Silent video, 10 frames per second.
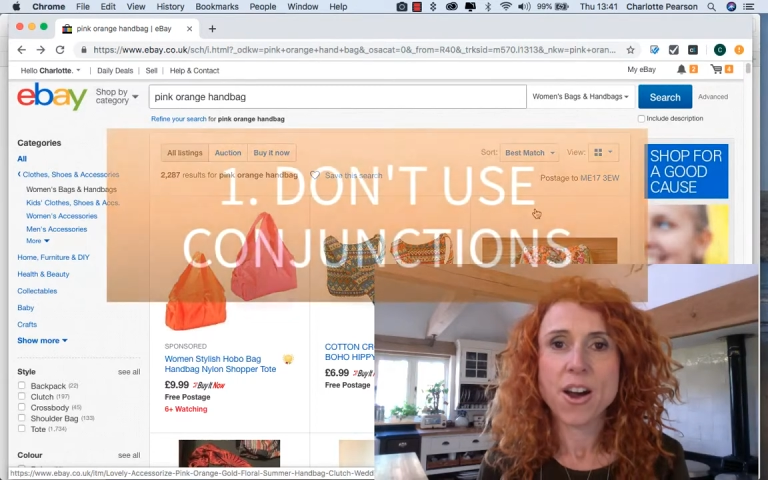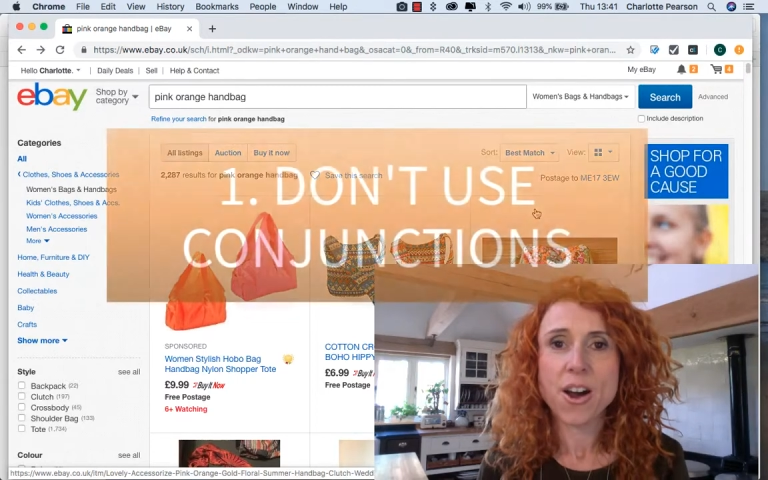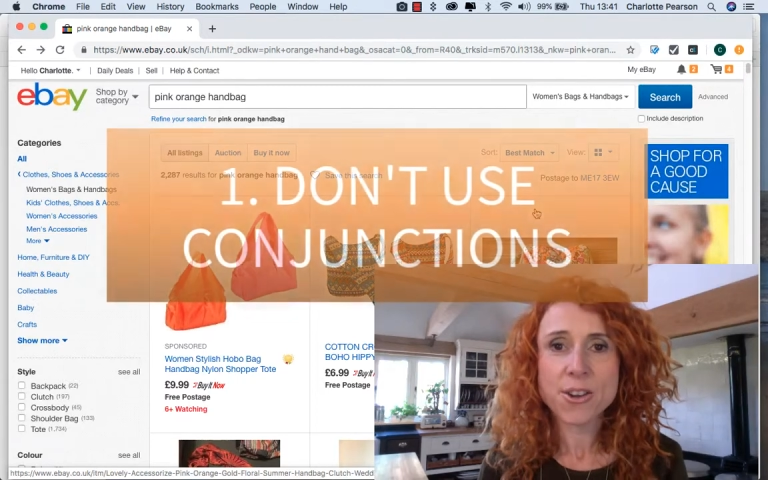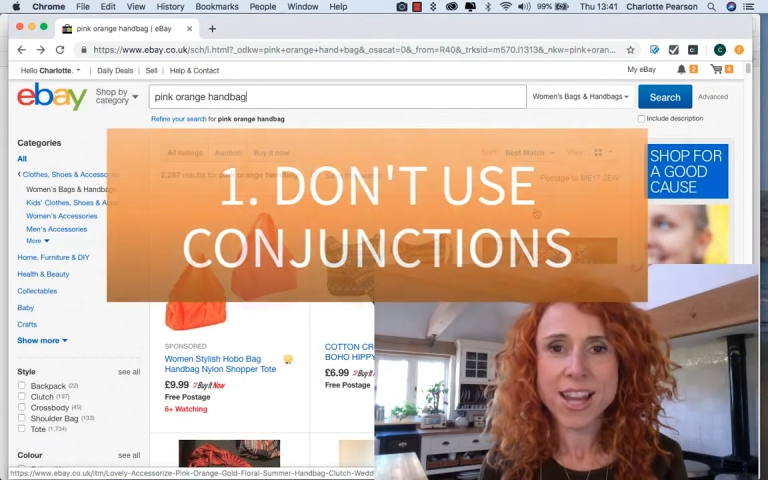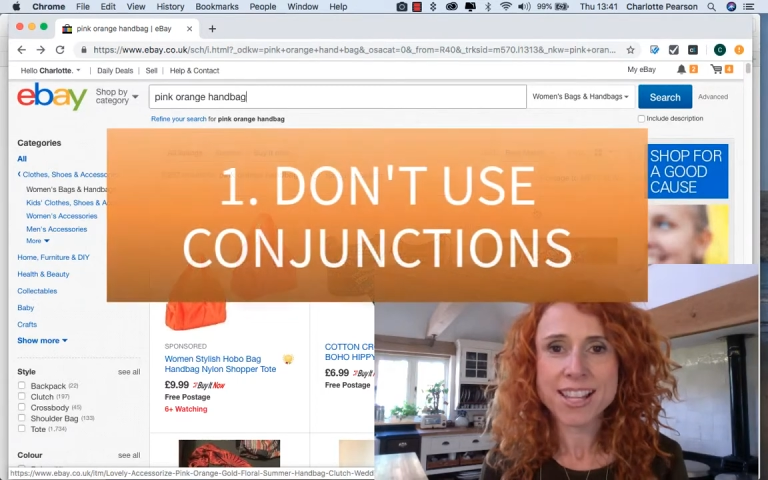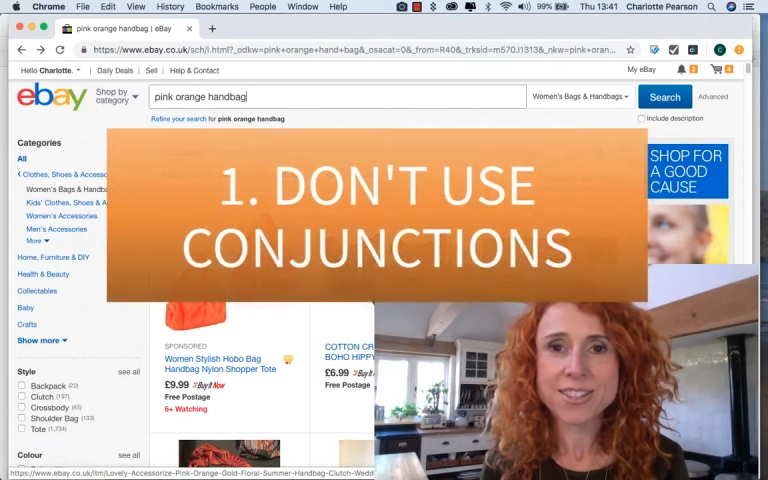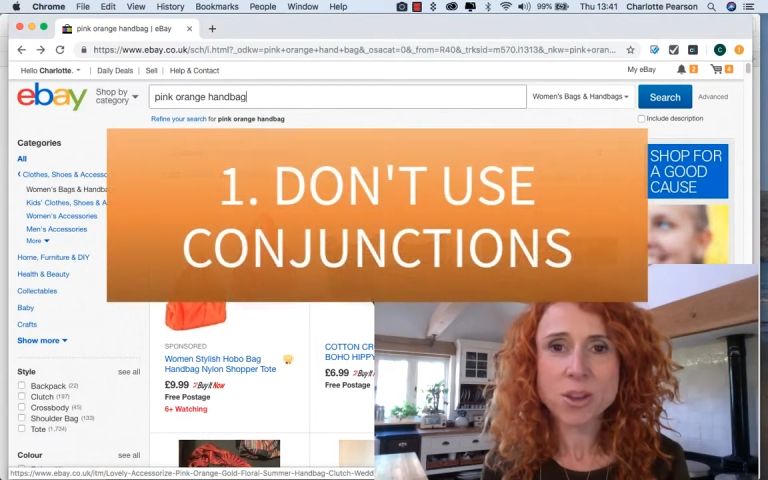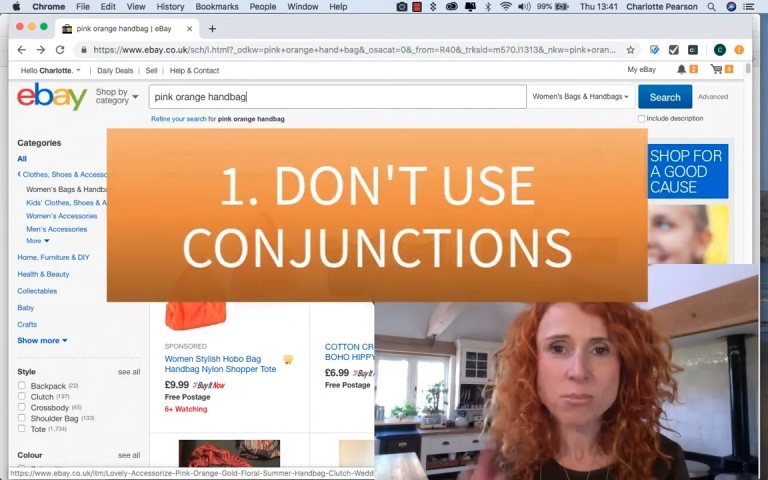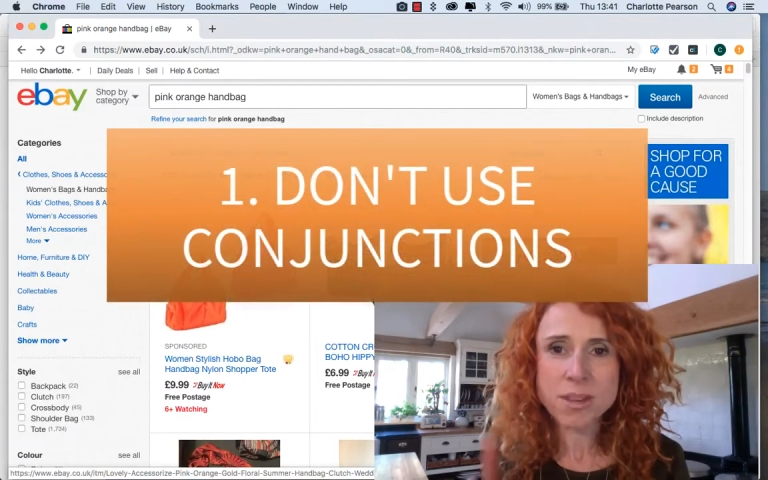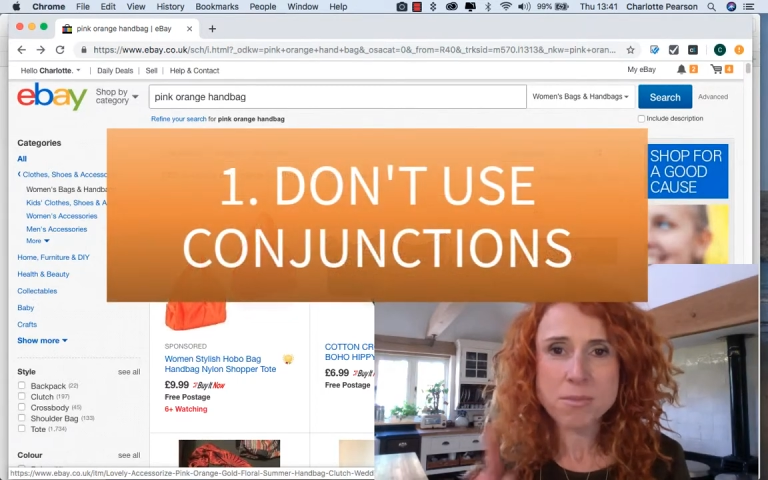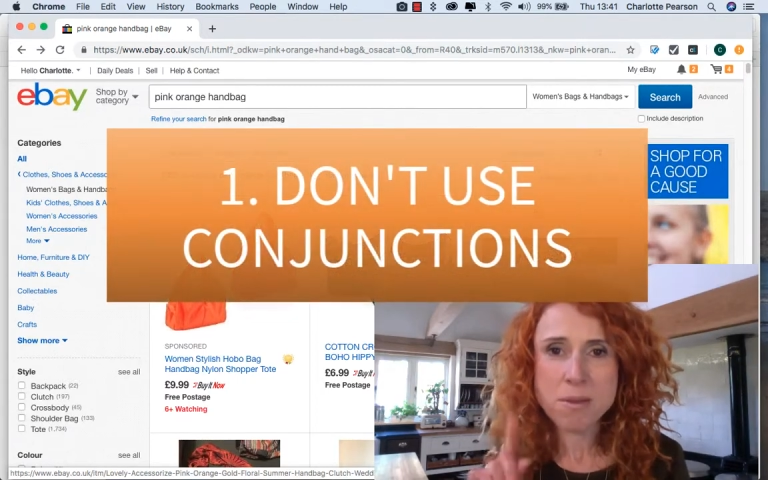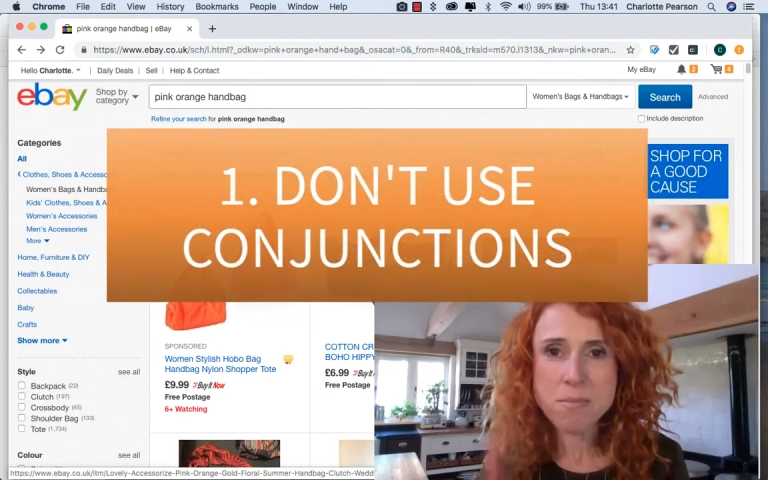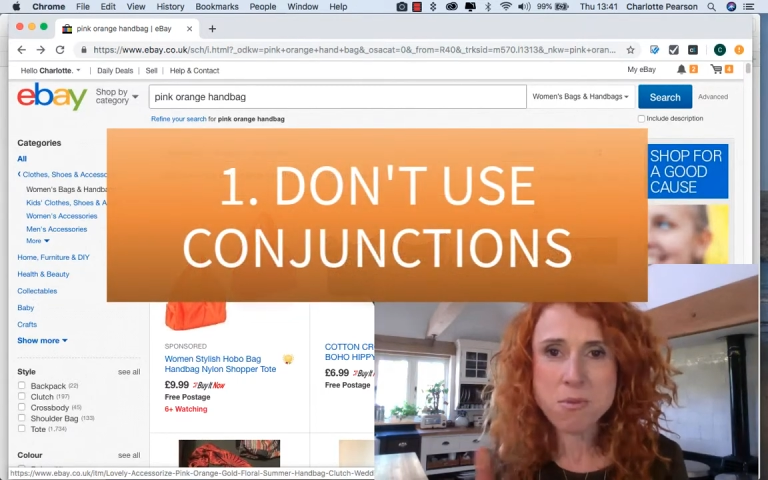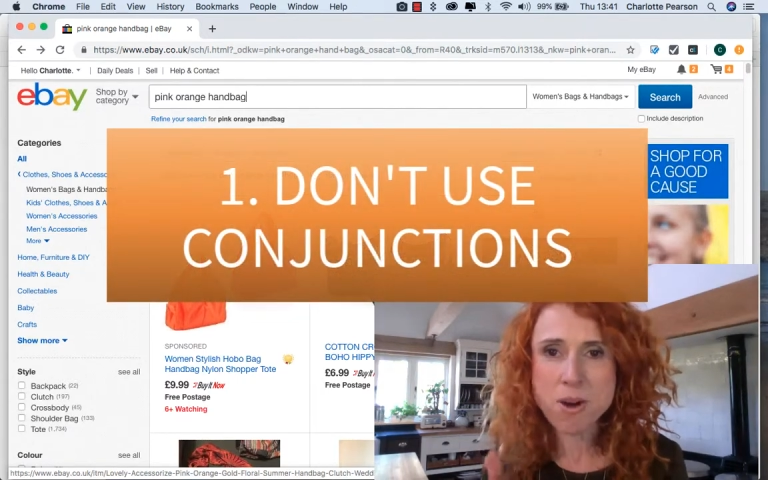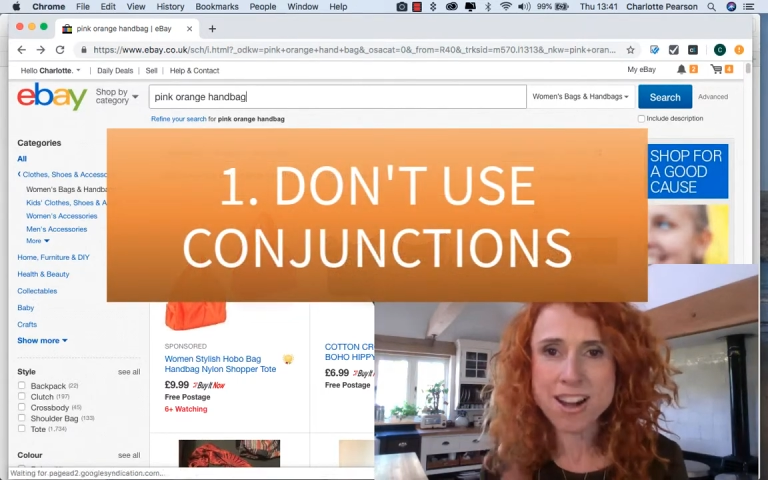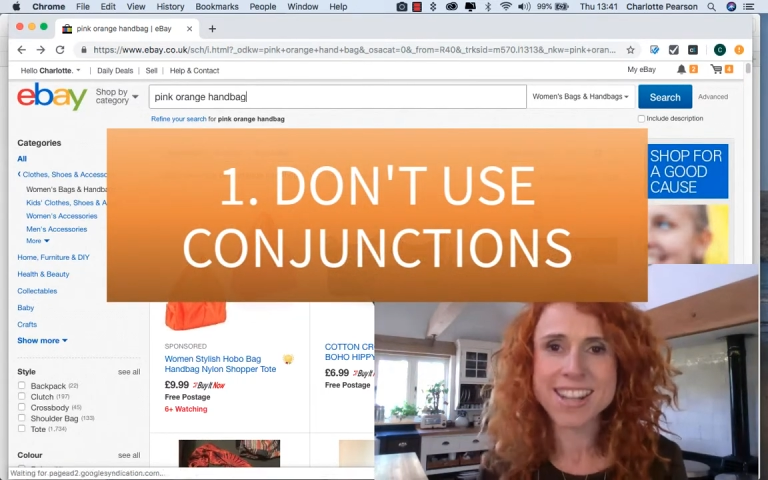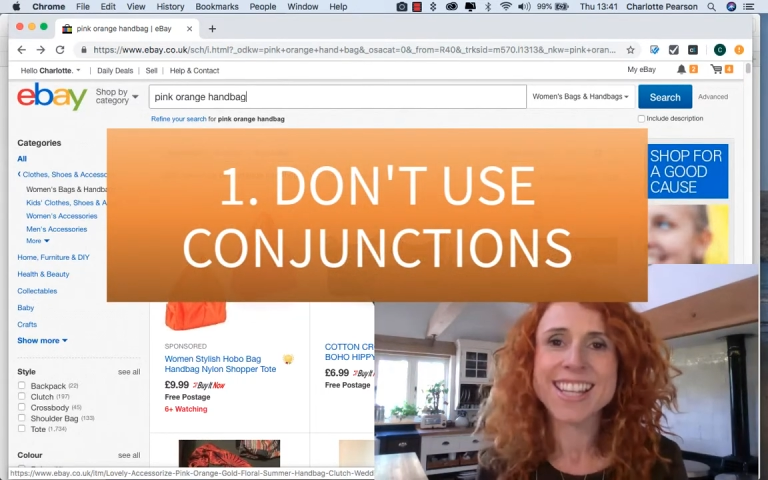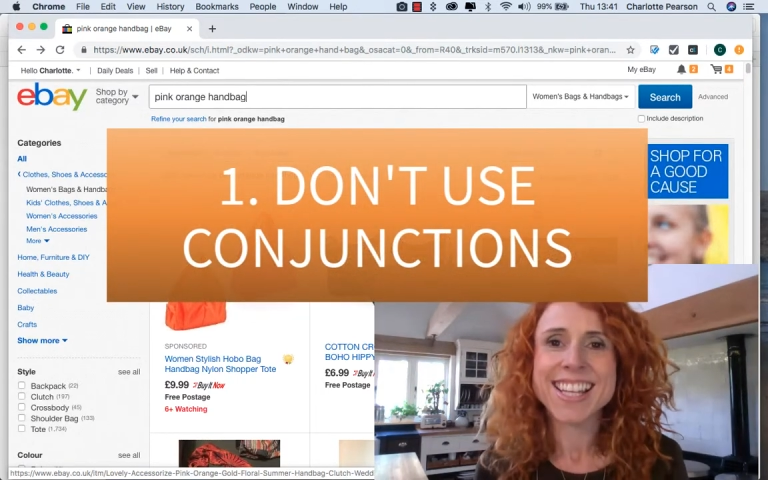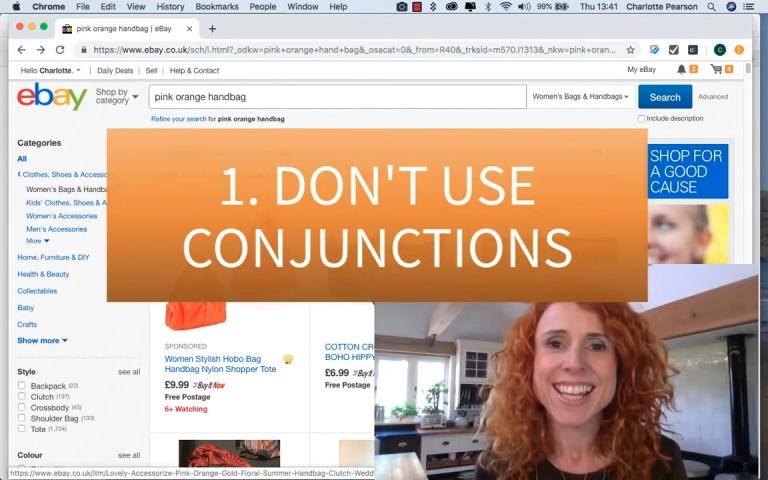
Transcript: Okay, top tip number 1